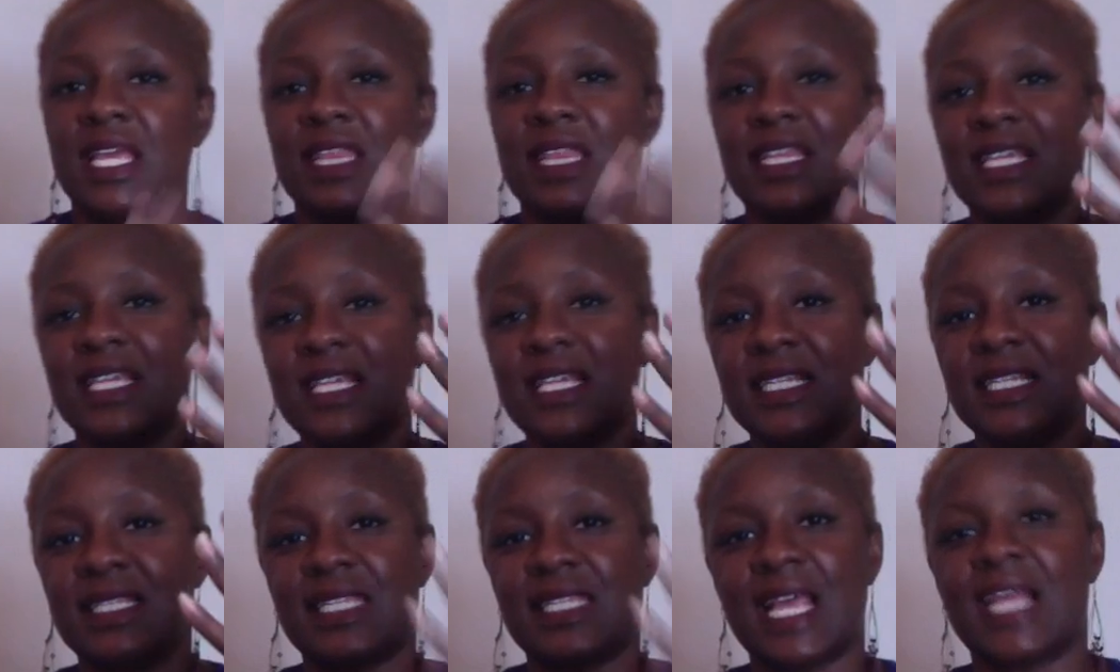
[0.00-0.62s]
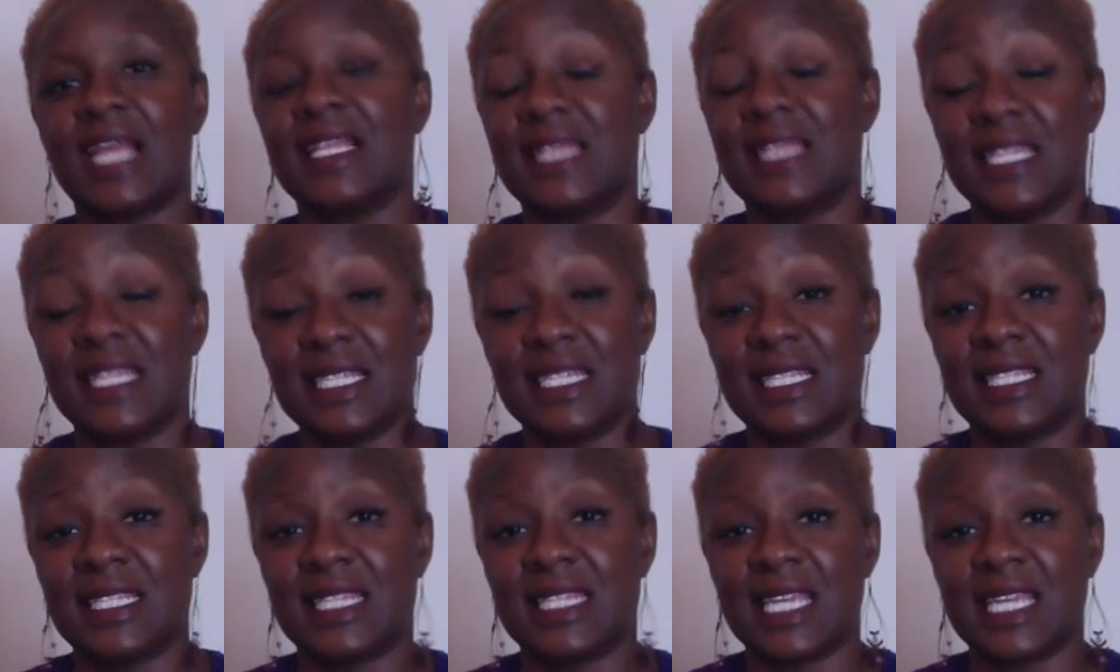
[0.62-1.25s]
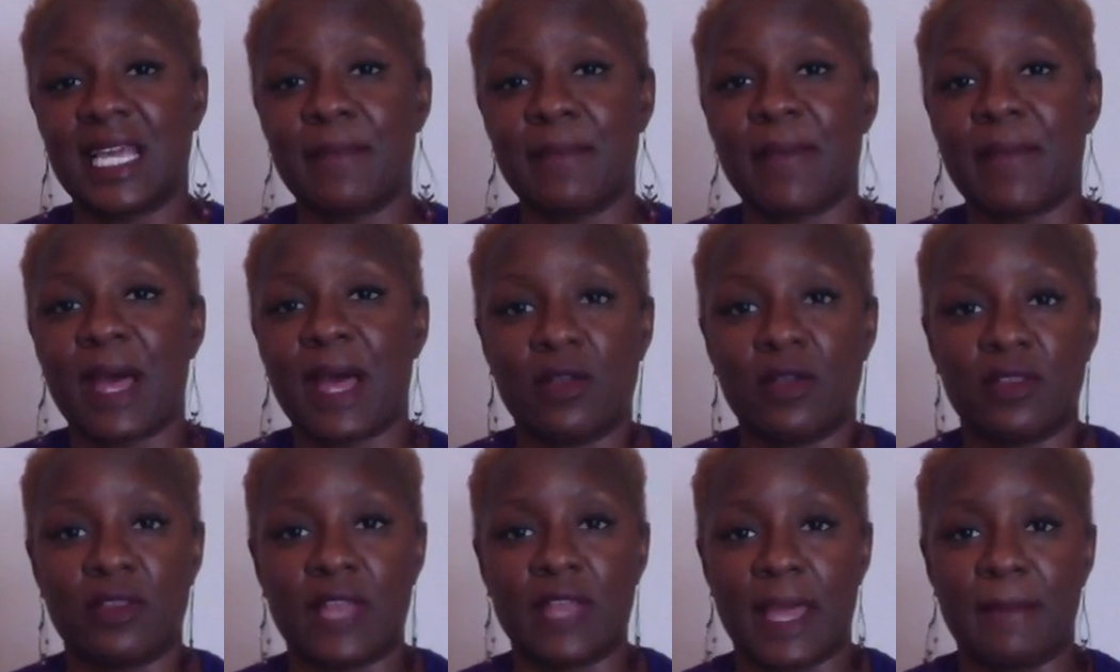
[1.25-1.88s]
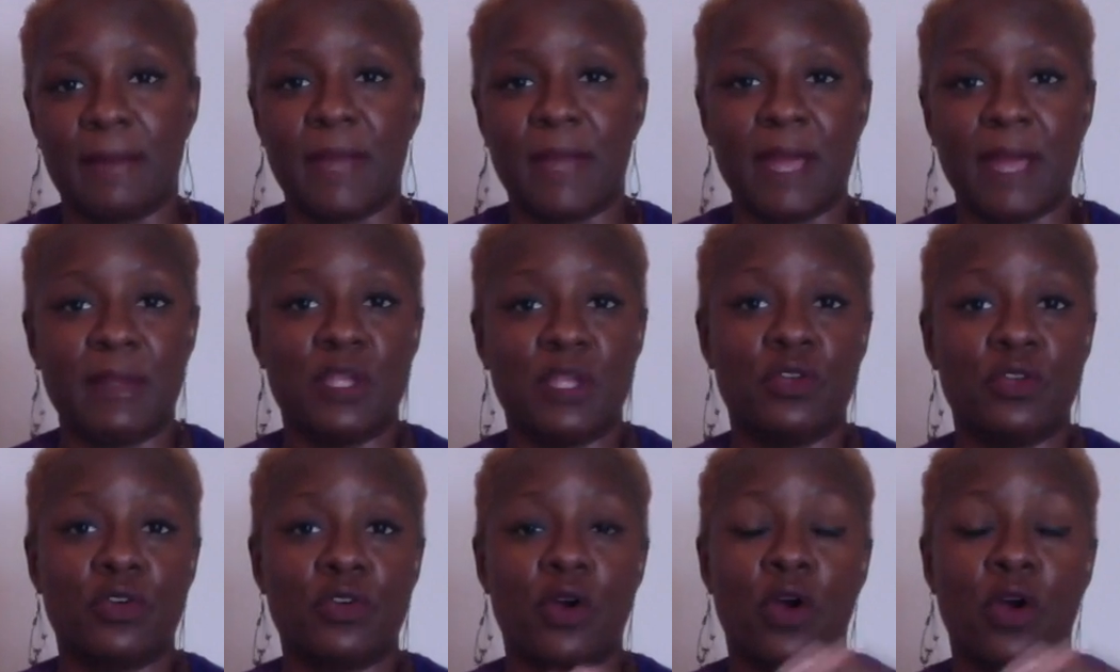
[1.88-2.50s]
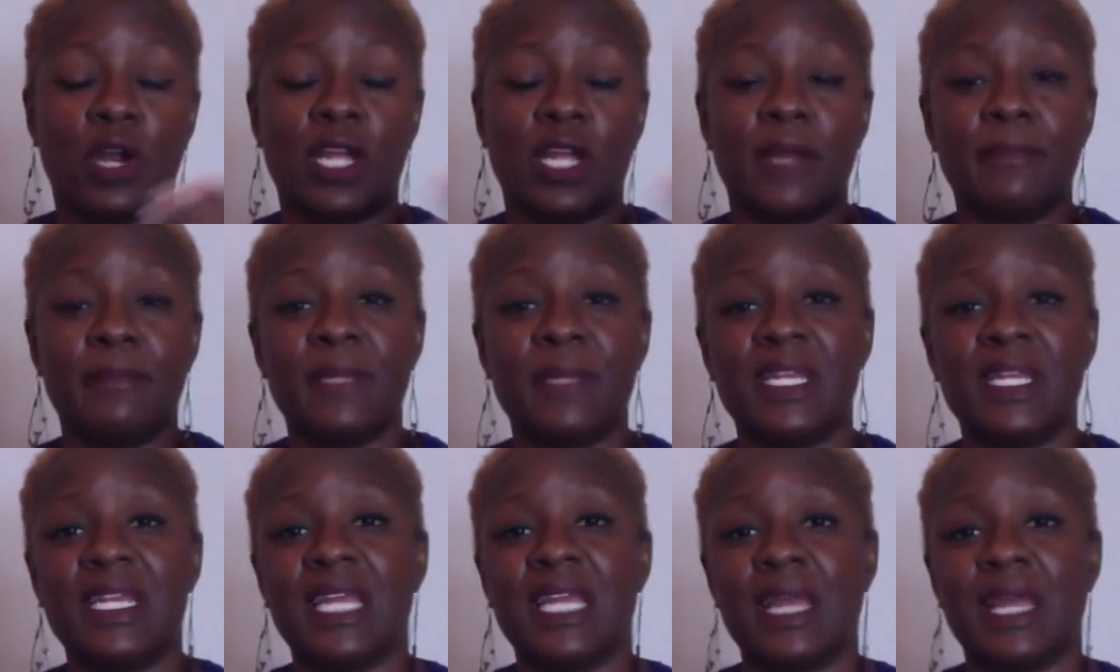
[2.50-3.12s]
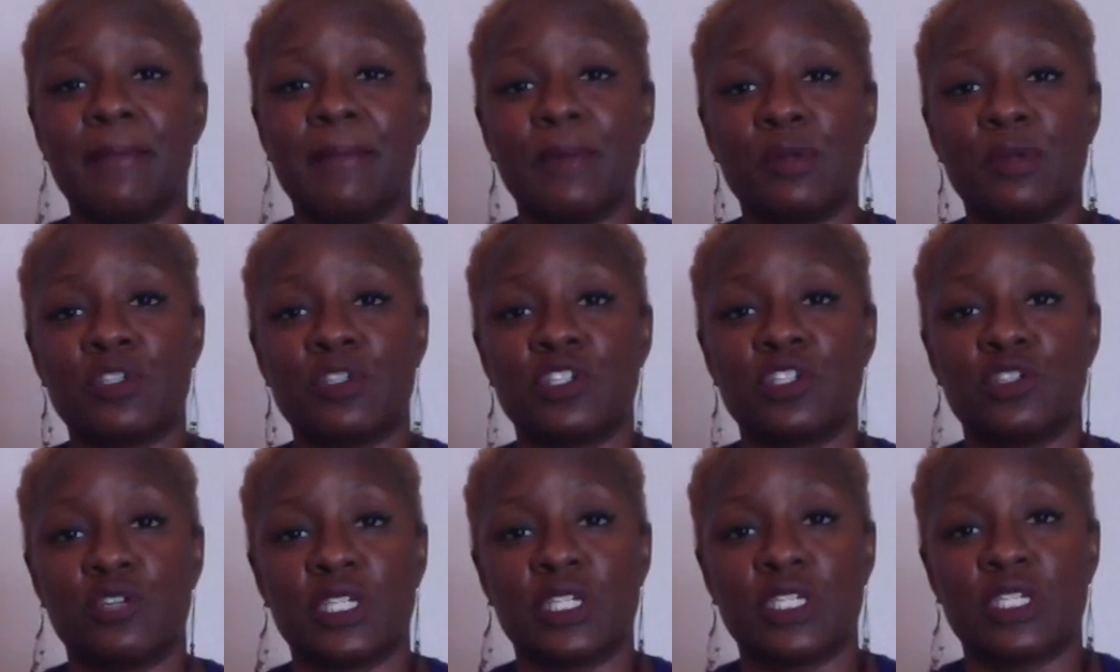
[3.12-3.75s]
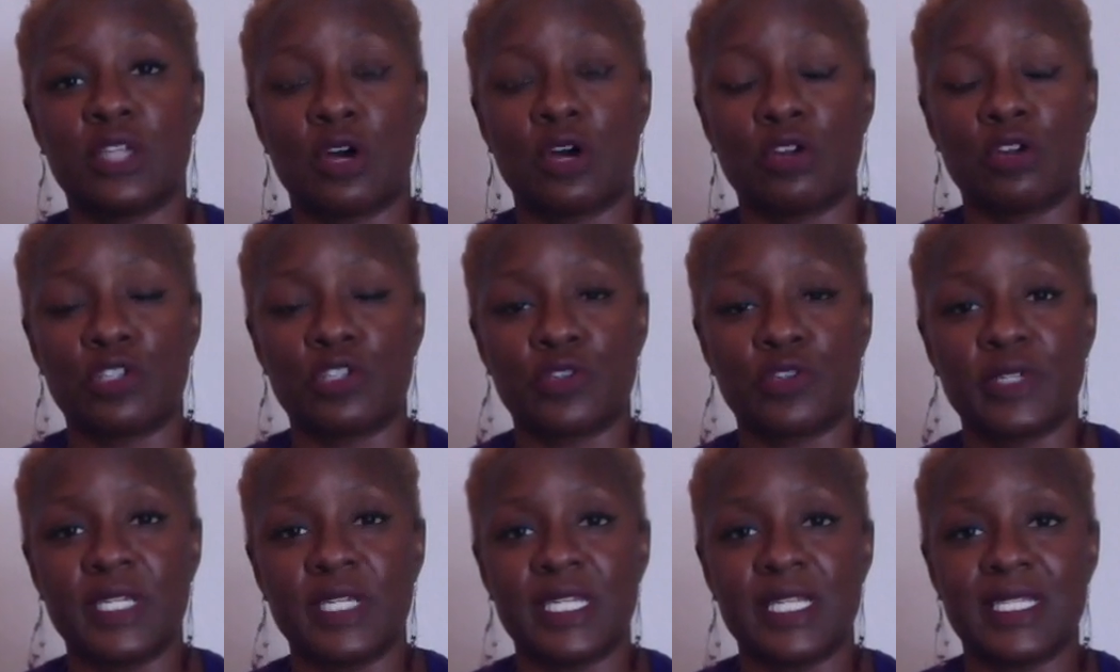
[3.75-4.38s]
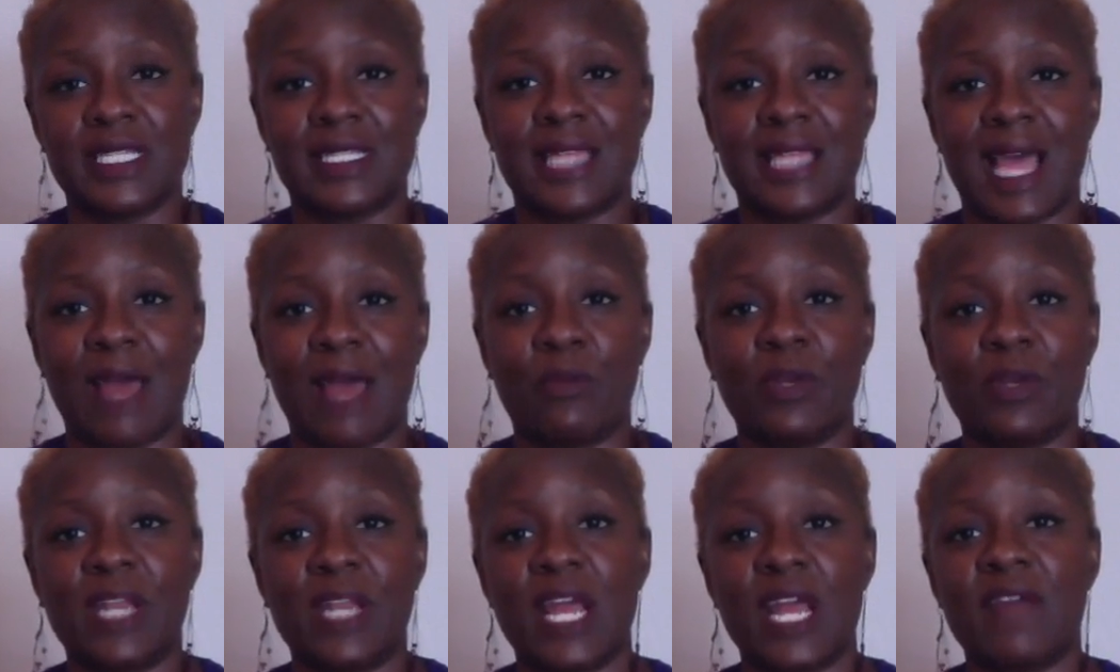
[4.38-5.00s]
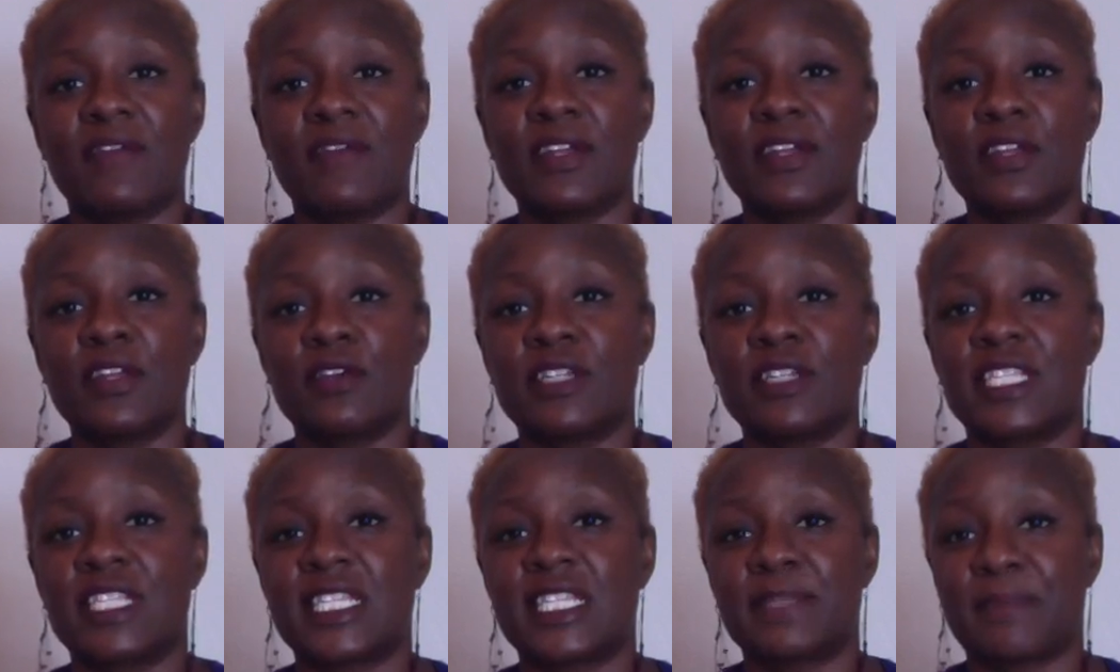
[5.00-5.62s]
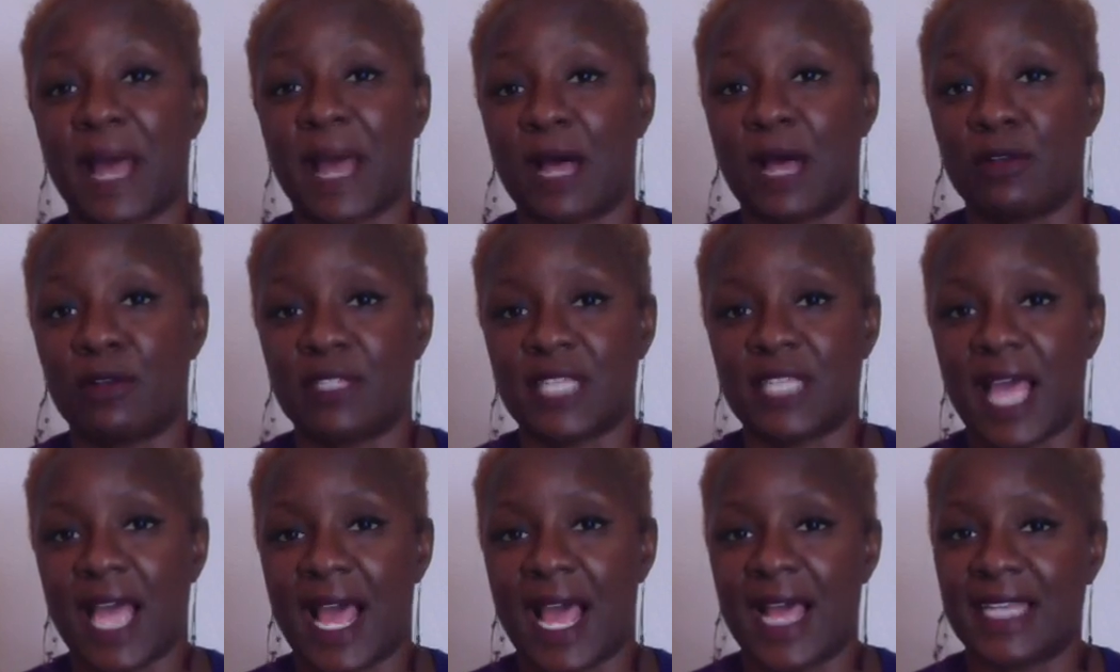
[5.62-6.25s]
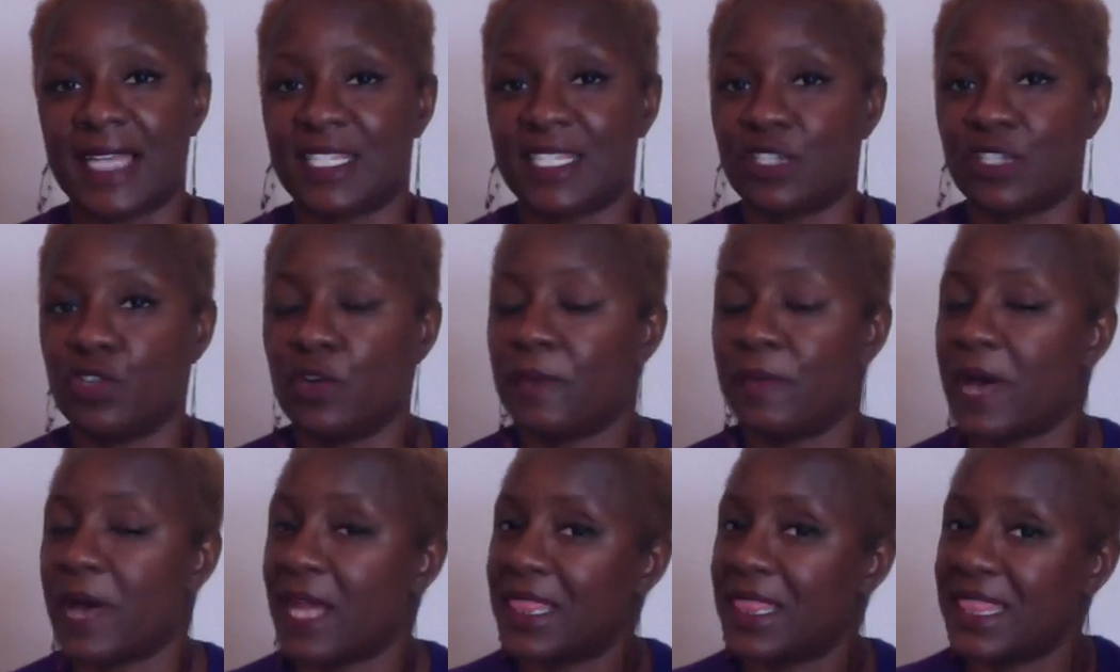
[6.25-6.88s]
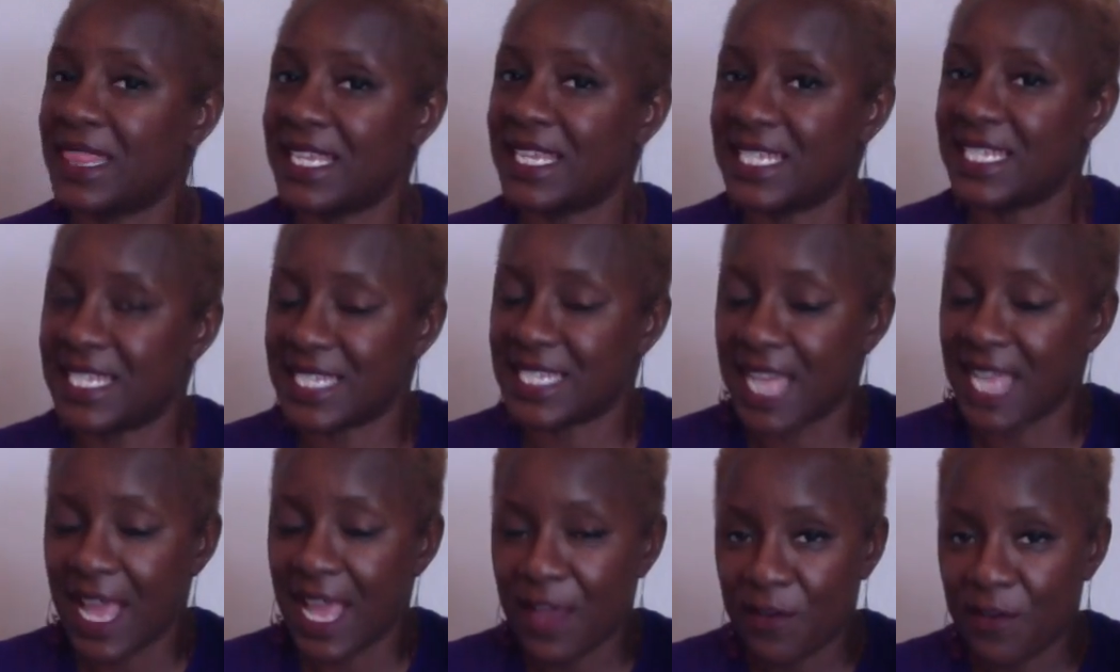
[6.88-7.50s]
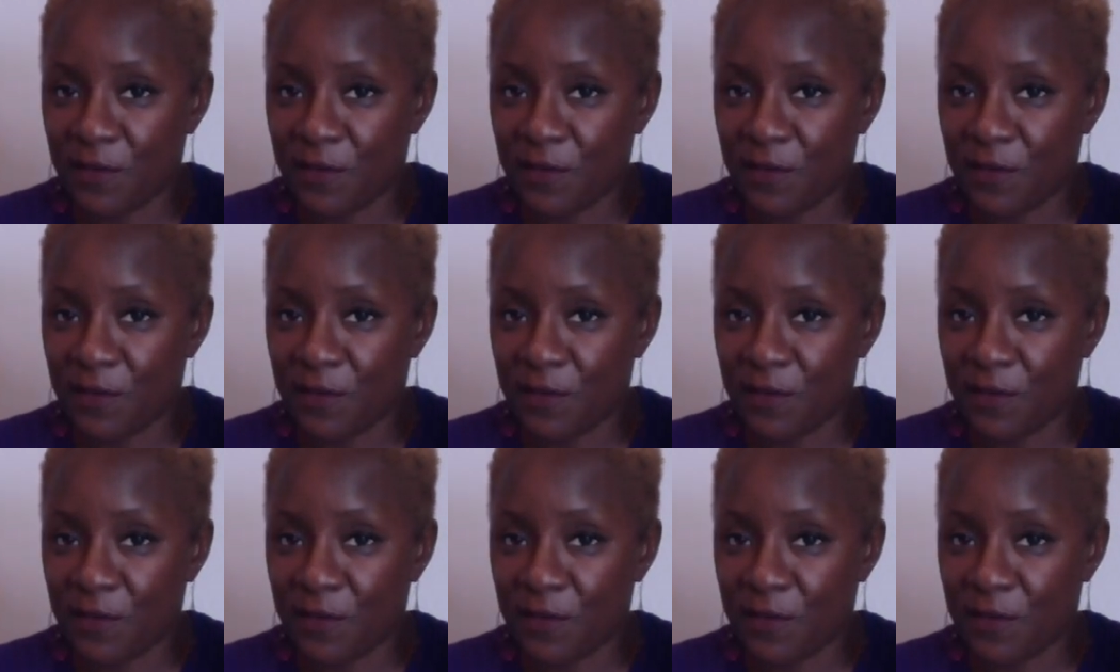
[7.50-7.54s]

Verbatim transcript: The second thing to think about that maybe you are committing emotional adultery is that whenever your spouse asks you about this